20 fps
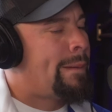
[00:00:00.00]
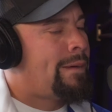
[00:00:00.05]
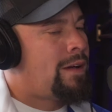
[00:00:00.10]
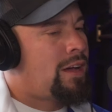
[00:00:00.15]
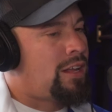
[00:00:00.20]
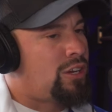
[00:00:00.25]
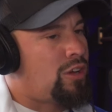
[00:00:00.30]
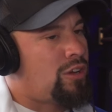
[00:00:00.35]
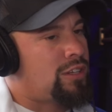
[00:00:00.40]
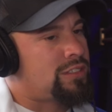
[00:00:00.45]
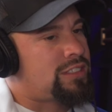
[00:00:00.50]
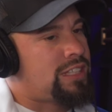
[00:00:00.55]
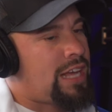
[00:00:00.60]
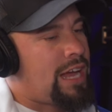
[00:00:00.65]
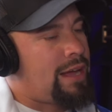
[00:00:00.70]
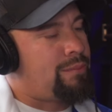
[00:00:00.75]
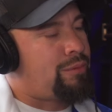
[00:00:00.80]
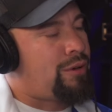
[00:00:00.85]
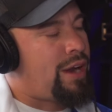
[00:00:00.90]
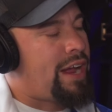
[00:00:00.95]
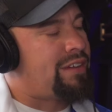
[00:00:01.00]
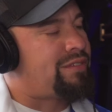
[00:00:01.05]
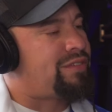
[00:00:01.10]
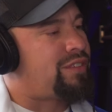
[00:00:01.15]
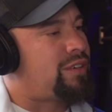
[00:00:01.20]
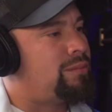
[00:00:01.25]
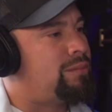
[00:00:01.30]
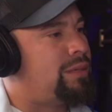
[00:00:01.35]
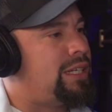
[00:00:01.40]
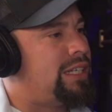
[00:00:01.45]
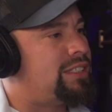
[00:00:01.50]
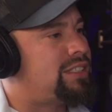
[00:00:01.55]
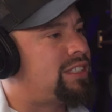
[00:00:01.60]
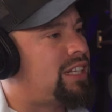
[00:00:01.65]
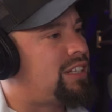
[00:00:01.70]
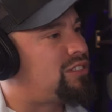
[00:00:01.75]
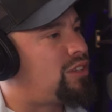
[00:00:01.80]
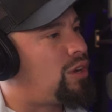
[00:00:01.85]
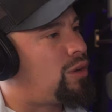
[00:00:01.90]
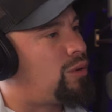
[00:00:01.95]
alongside Bradford Beach.
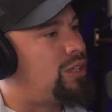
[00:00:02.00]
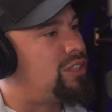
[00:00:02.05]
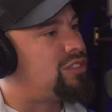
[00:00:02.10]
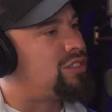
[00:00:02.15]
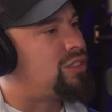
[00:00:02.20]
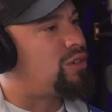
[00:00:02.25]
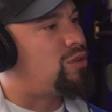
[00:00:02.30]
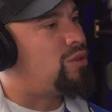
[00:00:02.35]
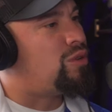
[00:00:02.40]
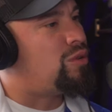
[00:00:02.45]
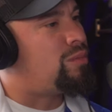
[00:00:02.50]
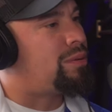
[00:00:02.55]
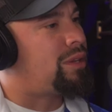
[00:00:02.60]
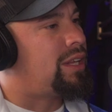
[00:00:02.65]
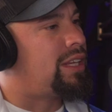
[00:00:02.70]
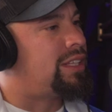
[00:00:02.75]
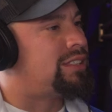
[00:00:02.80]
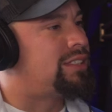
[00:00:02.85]
That's always a cool place.